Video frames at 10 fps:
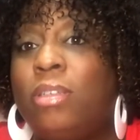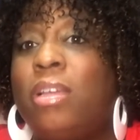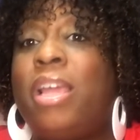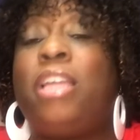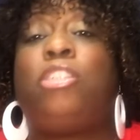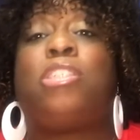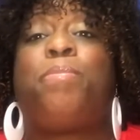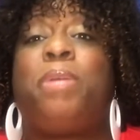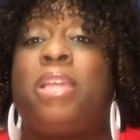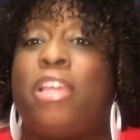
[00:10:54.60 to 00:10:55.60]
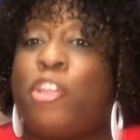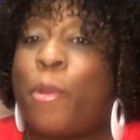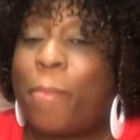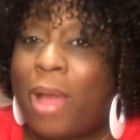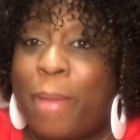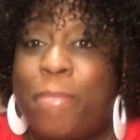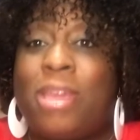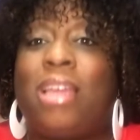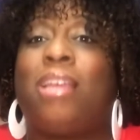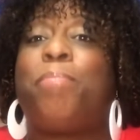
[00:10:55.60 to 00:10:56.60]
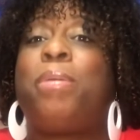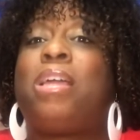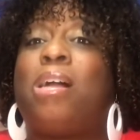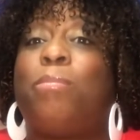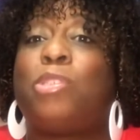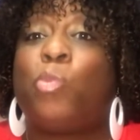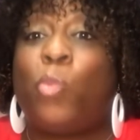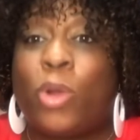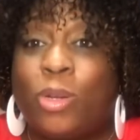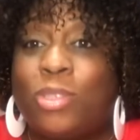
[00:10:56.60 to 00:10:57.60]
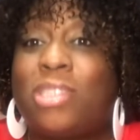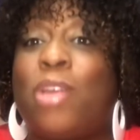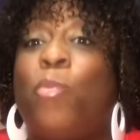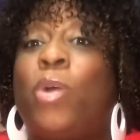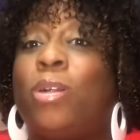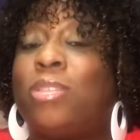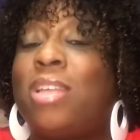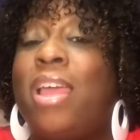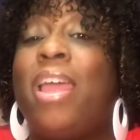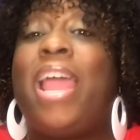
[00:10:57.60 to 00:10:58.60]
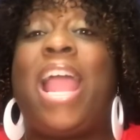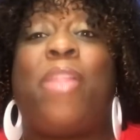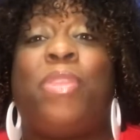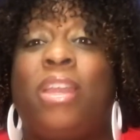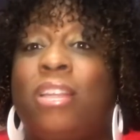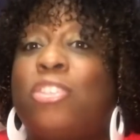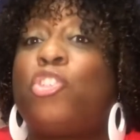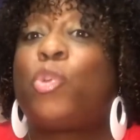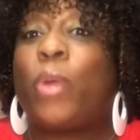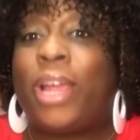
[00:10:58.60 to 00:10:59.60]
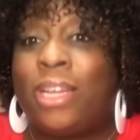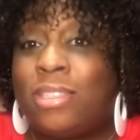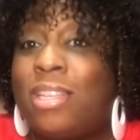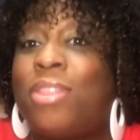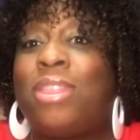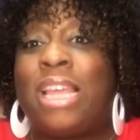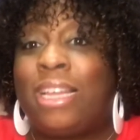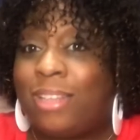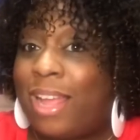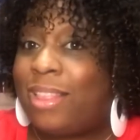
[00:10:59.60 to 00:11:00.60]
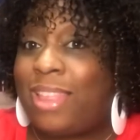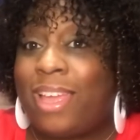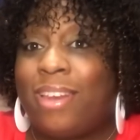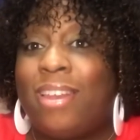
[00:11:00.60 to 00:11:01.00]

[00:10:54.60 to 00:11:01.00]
It just your mind becomes worse and worse. And then it's trained to think like that.